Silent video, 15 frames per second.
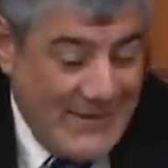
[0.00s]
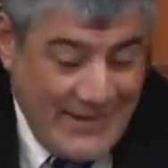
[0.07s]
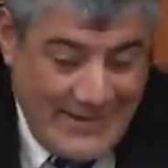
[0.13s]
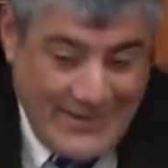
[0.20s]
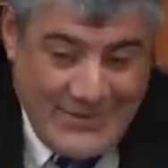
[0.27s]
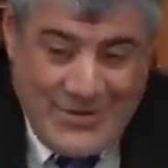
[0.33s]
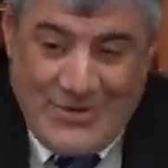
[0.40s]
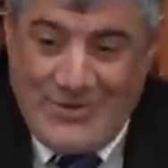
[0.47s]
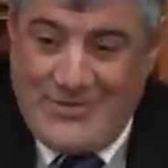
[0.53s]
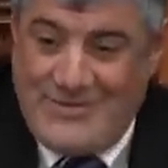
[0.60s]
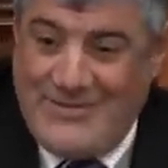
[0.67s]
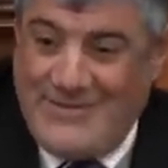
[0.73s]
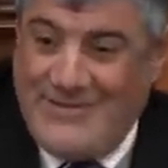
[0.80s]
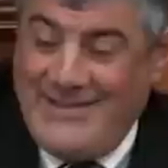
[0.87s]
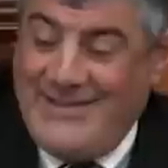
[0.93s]
Very
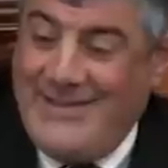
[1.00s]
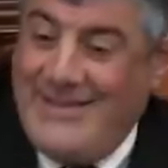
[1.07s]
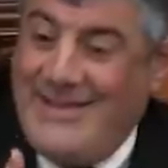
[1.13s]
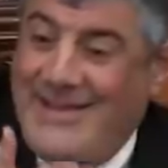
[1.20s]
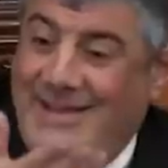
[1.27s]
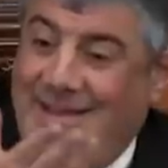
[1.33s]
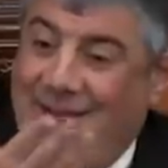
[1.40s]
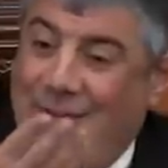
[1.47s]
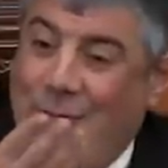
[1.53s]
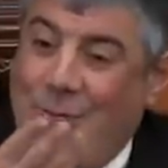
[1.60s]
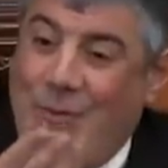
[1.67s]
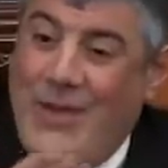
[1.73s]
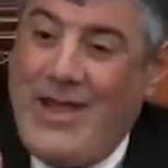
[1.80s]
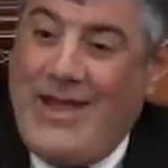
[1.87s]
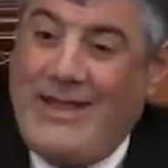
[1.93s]
good.
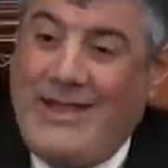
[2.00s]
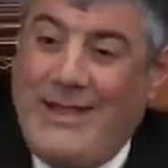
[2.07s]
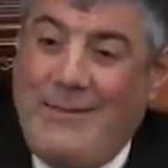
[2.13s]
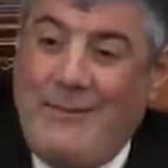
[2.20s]
When